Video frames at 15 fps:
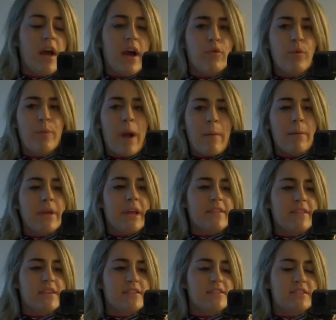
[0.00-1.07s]
will probably
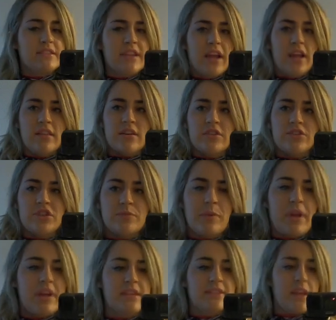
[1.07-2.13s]
get this tailored just
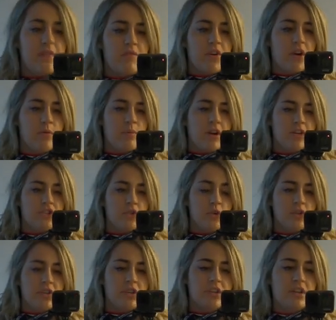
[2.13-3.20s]
because I'm very broad
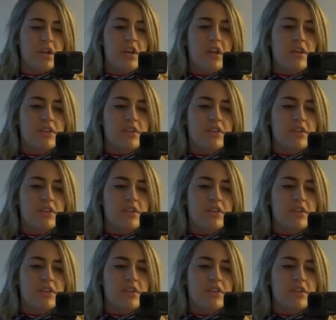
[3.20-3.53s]
shouldered,